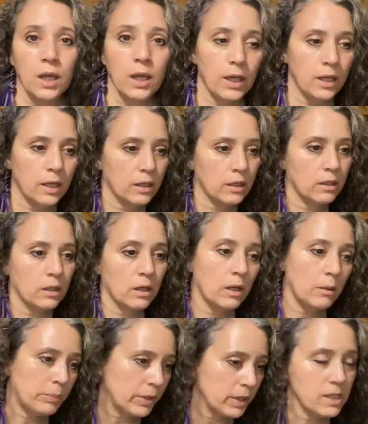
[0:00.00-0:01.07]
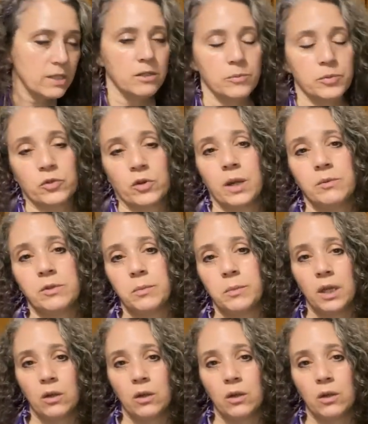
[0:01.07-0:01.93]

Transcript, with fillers: And uh, please subscribe to me